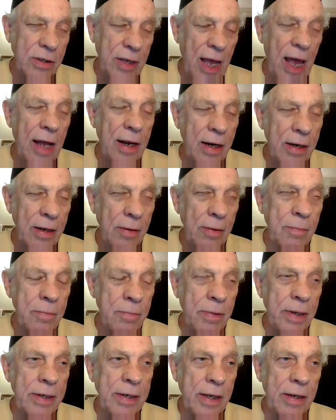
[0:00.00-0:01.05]
Canada,
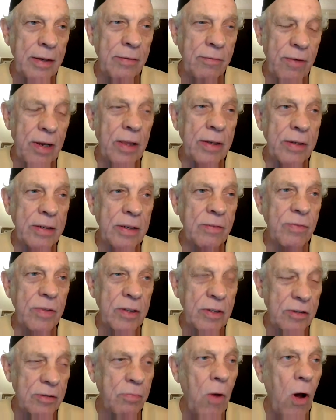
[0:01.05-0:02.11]
but a
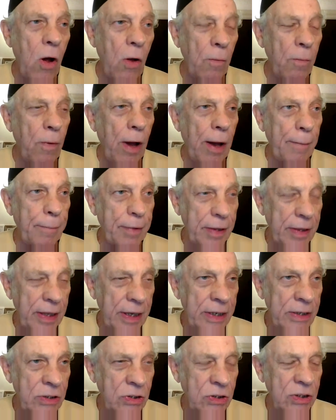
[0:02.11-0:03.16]
relatively small
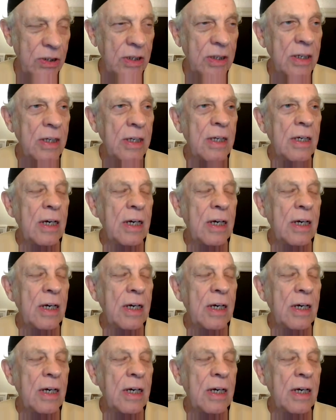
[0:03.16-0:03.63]
population.